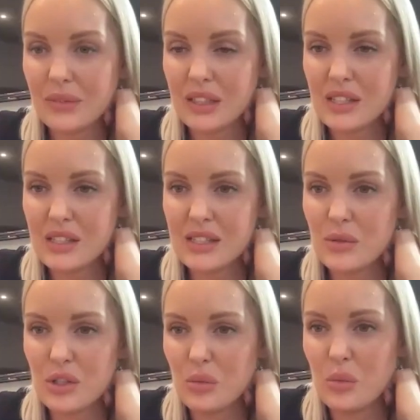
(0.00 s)
It's
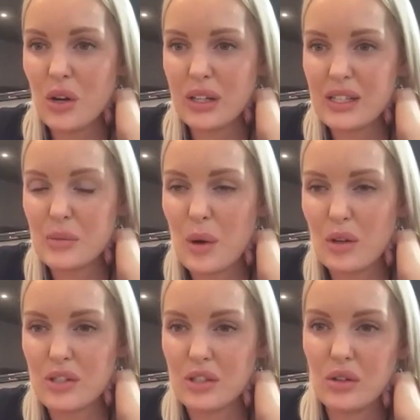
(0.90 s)
just working
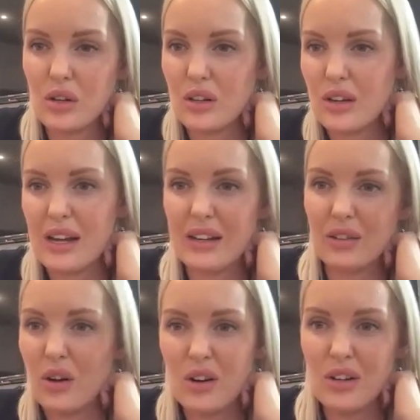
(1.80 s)
smarter, not
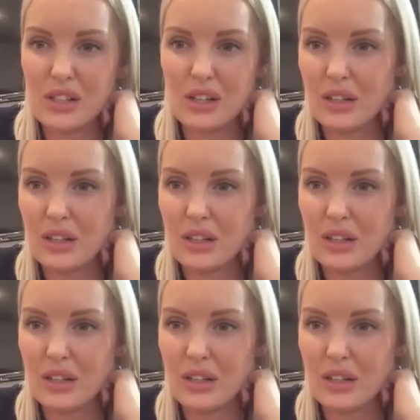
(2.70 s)
harder.